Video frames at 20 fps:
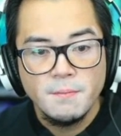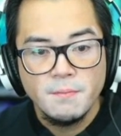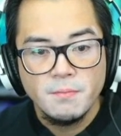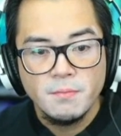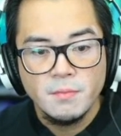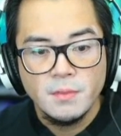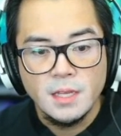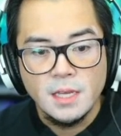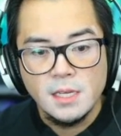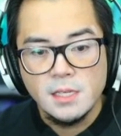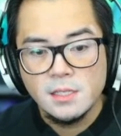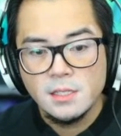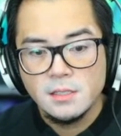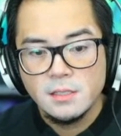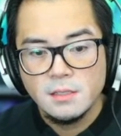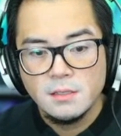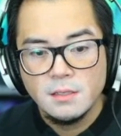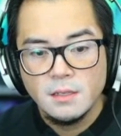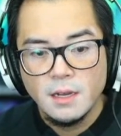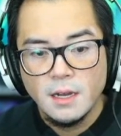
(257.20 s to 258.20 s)

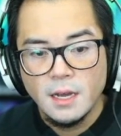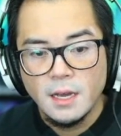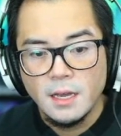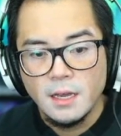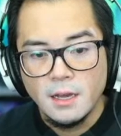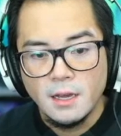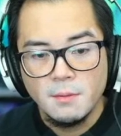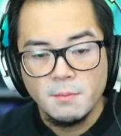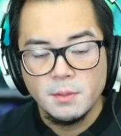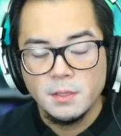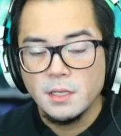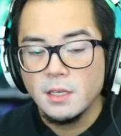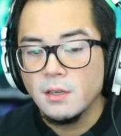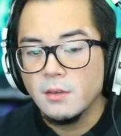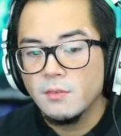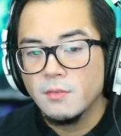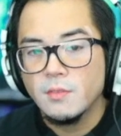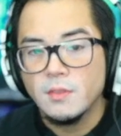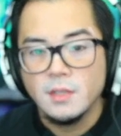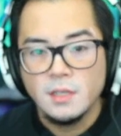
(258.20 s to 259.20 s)
these, I
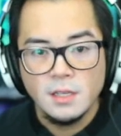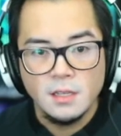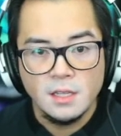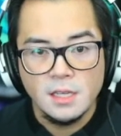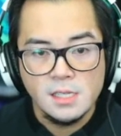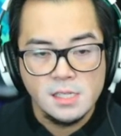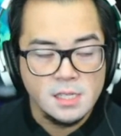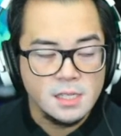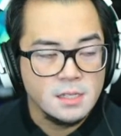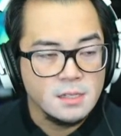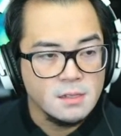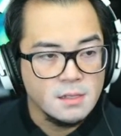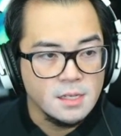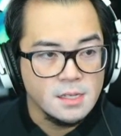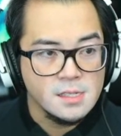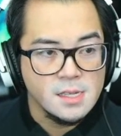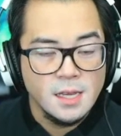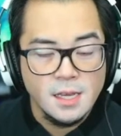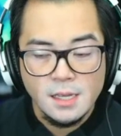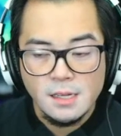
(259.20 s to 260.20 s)
believe
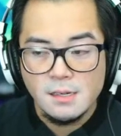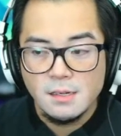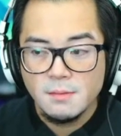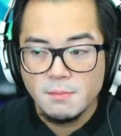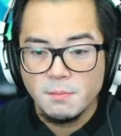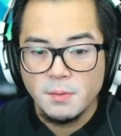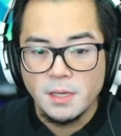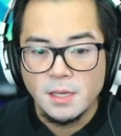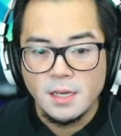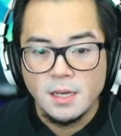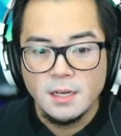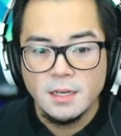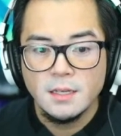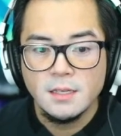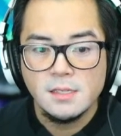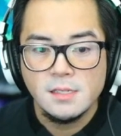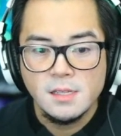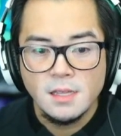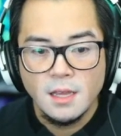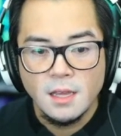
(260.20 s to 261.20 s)
these hit
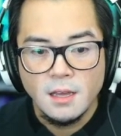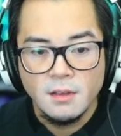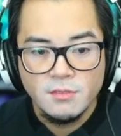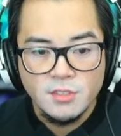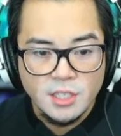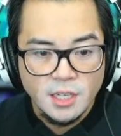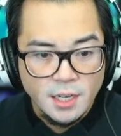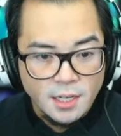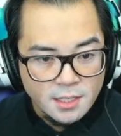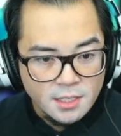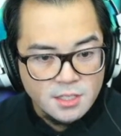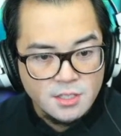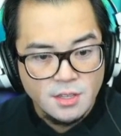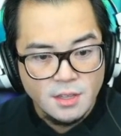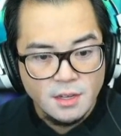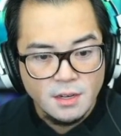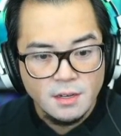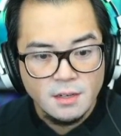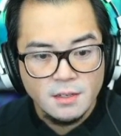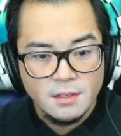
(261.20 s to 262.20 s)
because they have changed
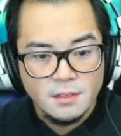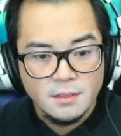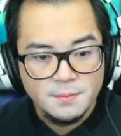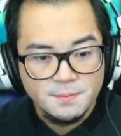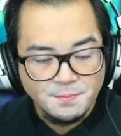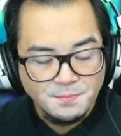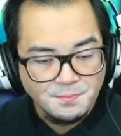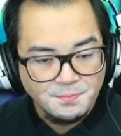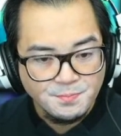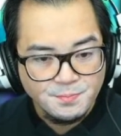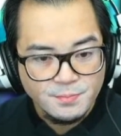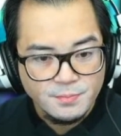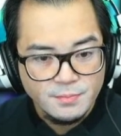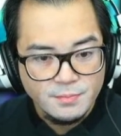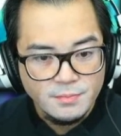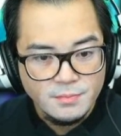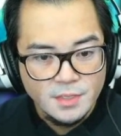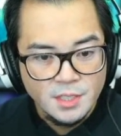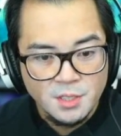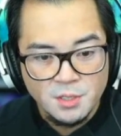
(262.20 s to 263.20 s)
their
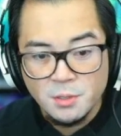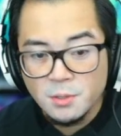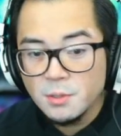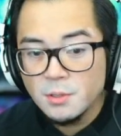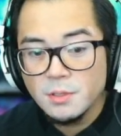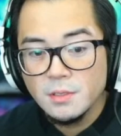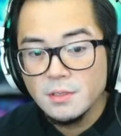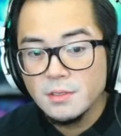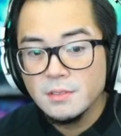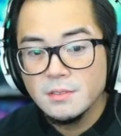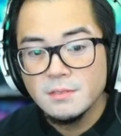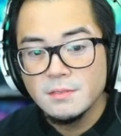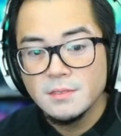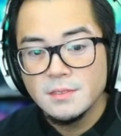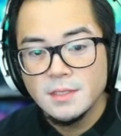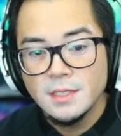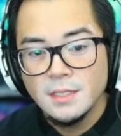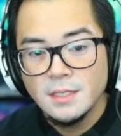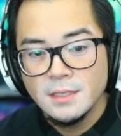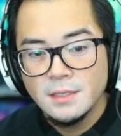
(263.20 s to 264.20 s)
Google,
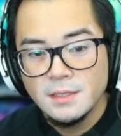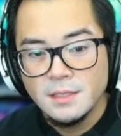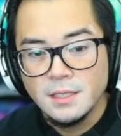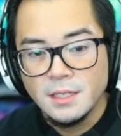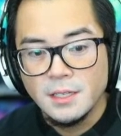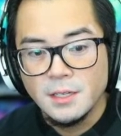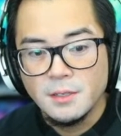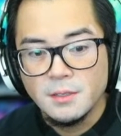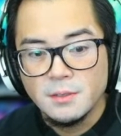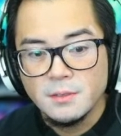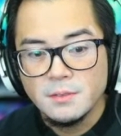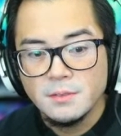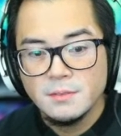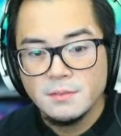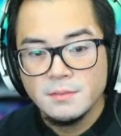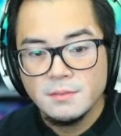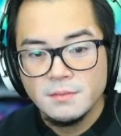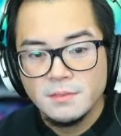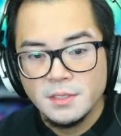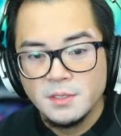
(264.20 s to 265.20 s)

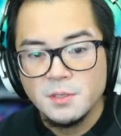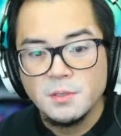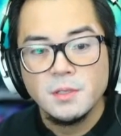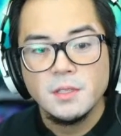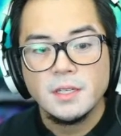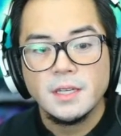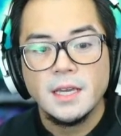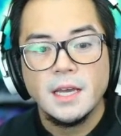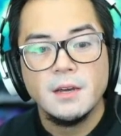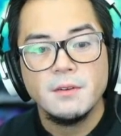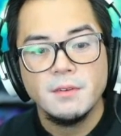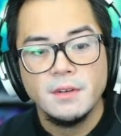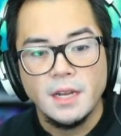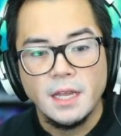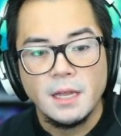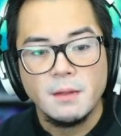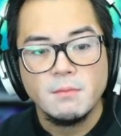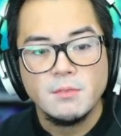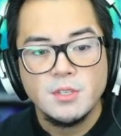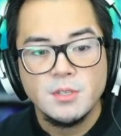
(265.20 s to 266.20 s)
Google account
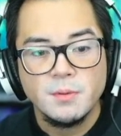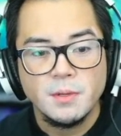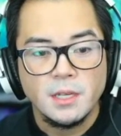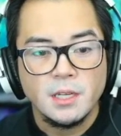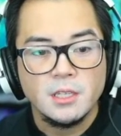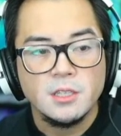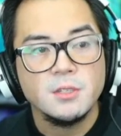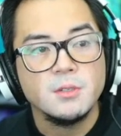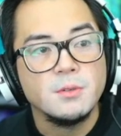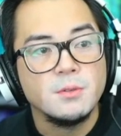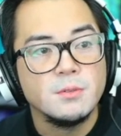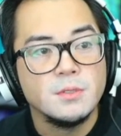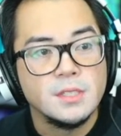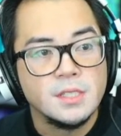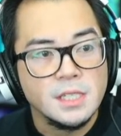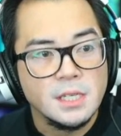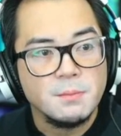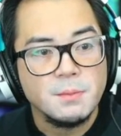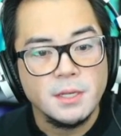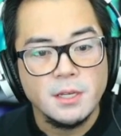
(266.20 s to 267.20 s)
name to include
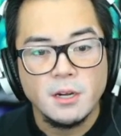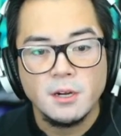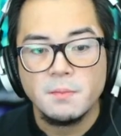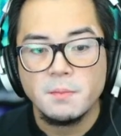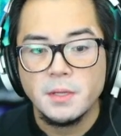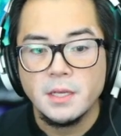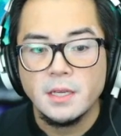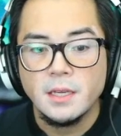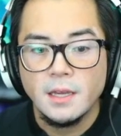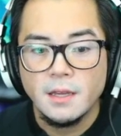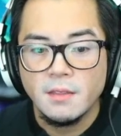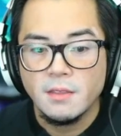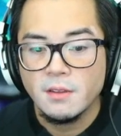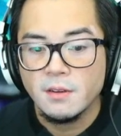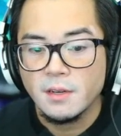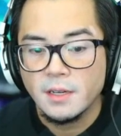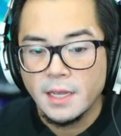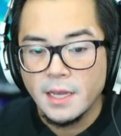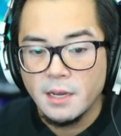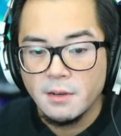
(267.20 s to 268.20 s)
CBRB in
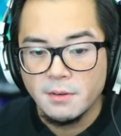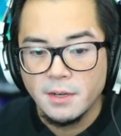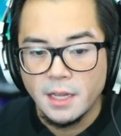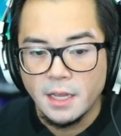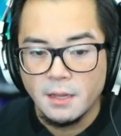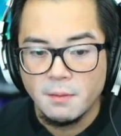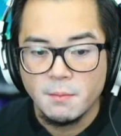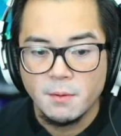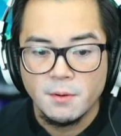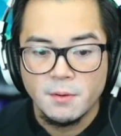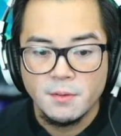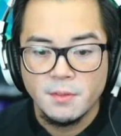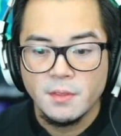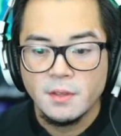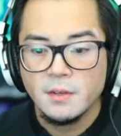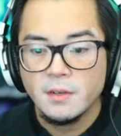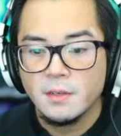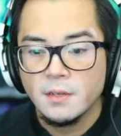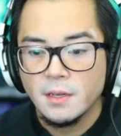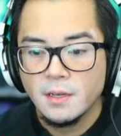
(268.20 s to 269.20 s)
their account name or in
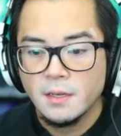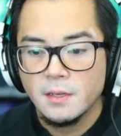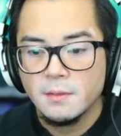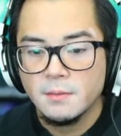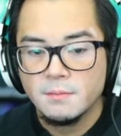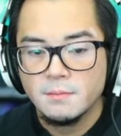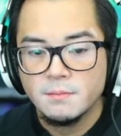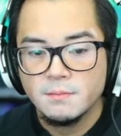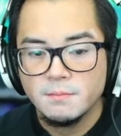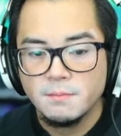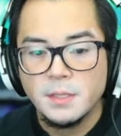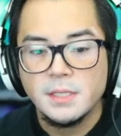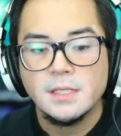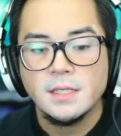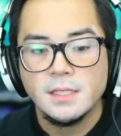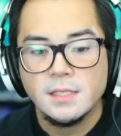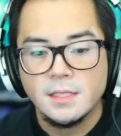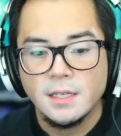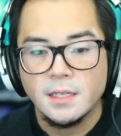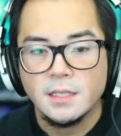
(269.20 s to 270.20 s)
their
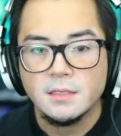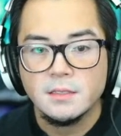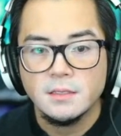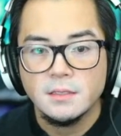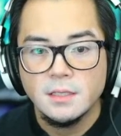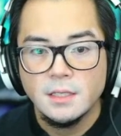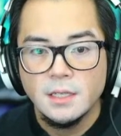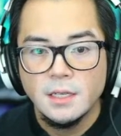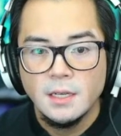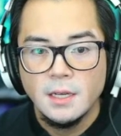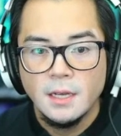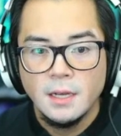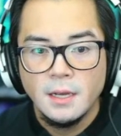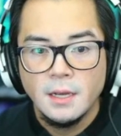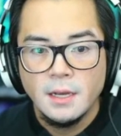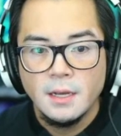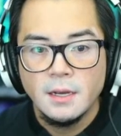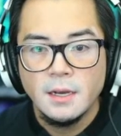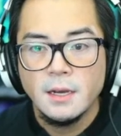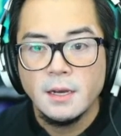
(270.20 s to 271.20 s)
business title.
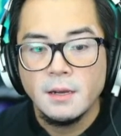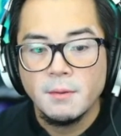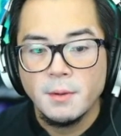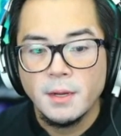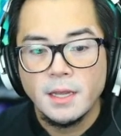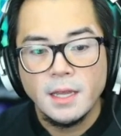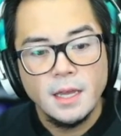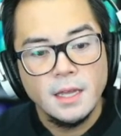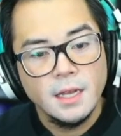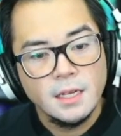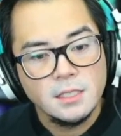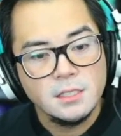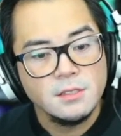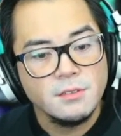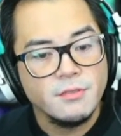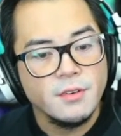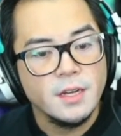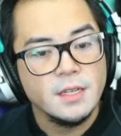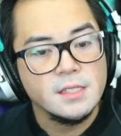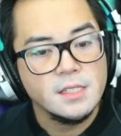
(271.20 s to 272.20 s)
But I can't actually
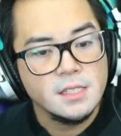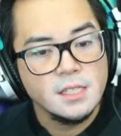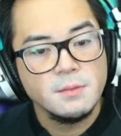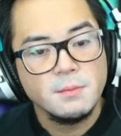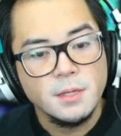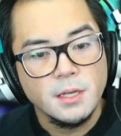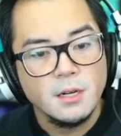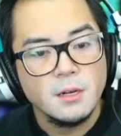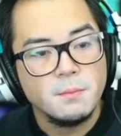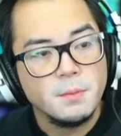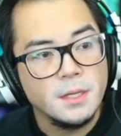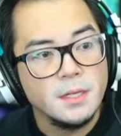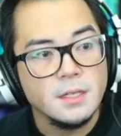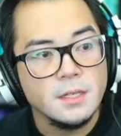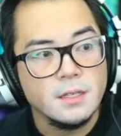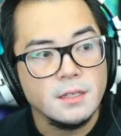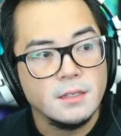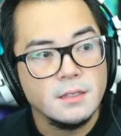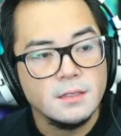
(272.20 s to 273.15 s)
find CBRB,